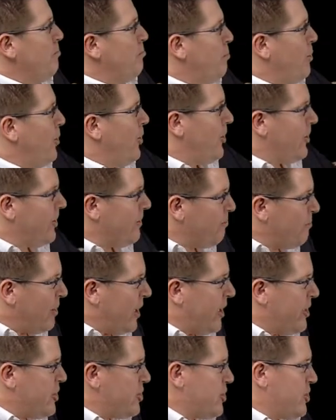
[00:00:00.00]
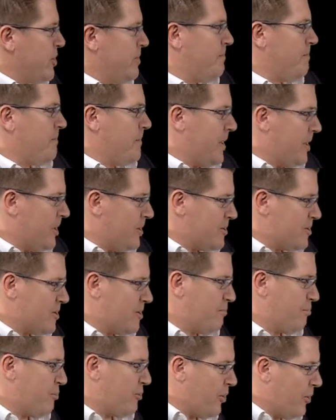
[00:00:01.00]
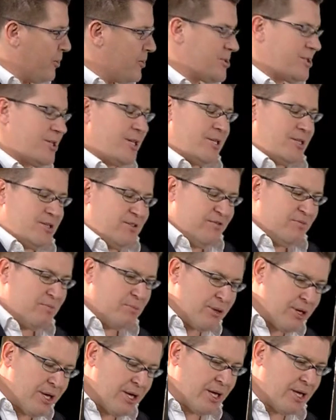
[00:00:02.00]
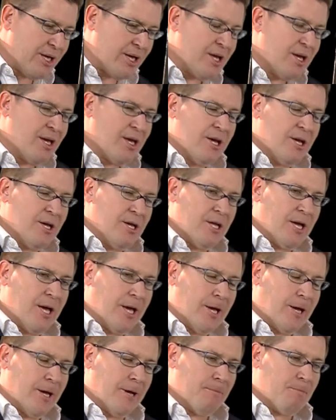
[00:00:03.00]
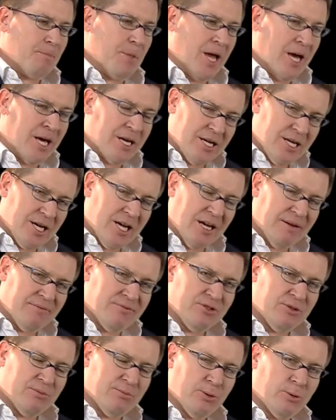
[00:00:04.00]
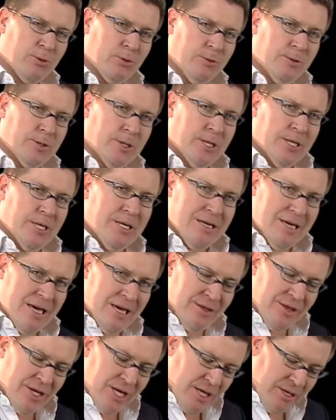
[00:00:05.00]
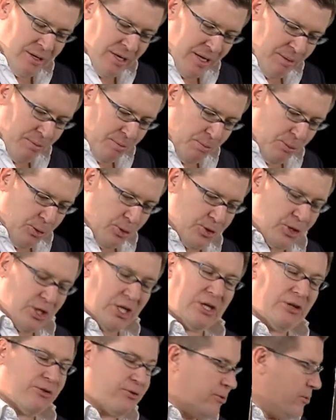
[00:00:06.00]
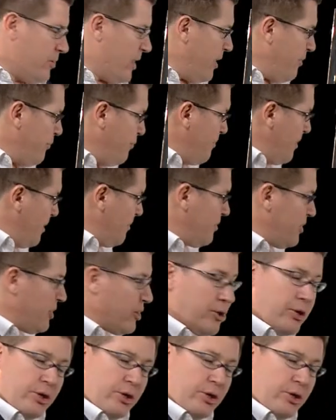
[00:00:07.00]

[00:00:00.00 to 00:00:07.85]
perturbation is the process of being uncomfortable and then pushing through that. Remember, you've